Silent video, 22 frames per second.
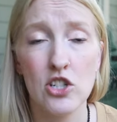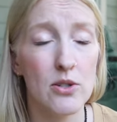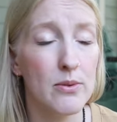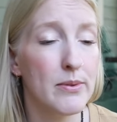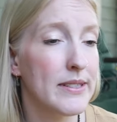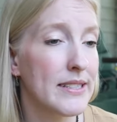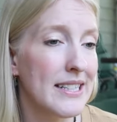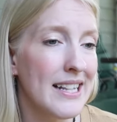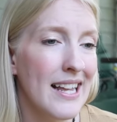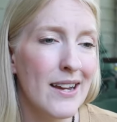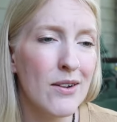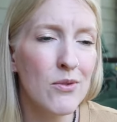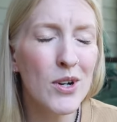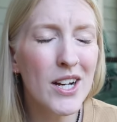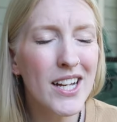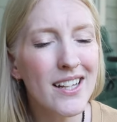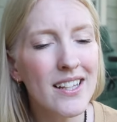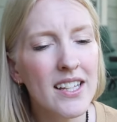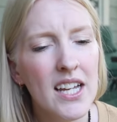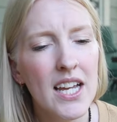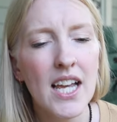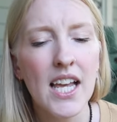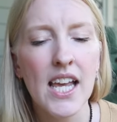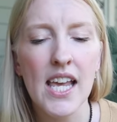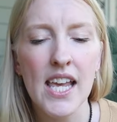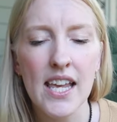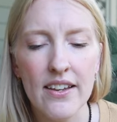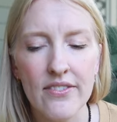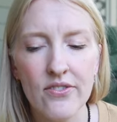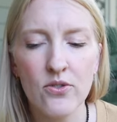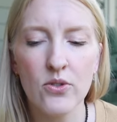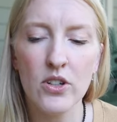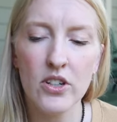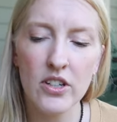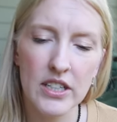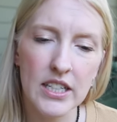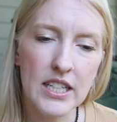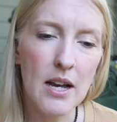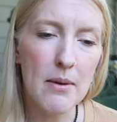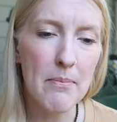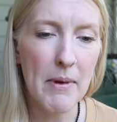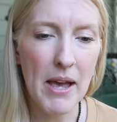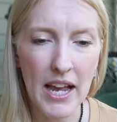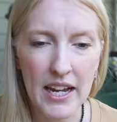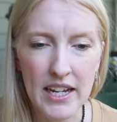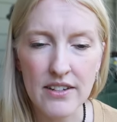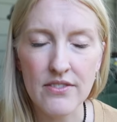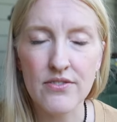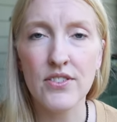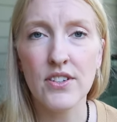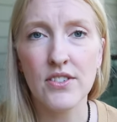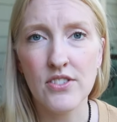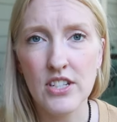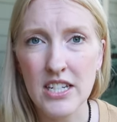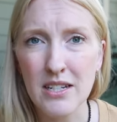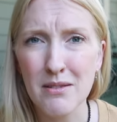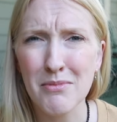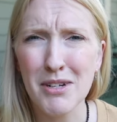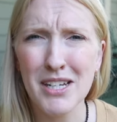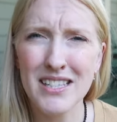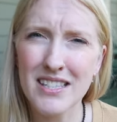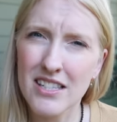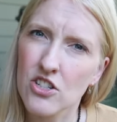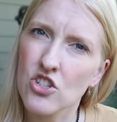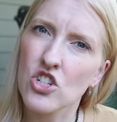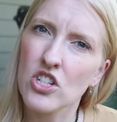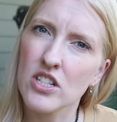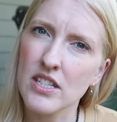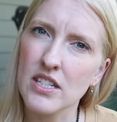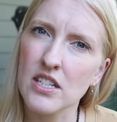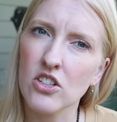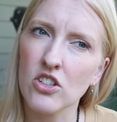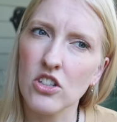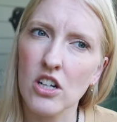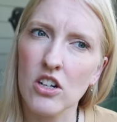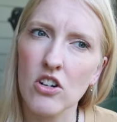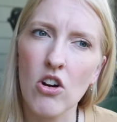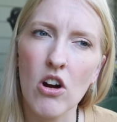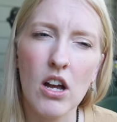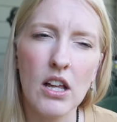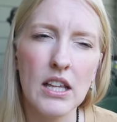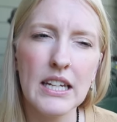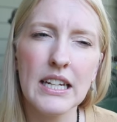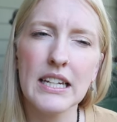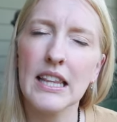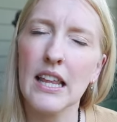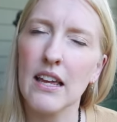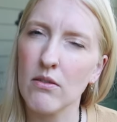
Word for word: She was like, well, if we come back at 15 months and she's still not crawling,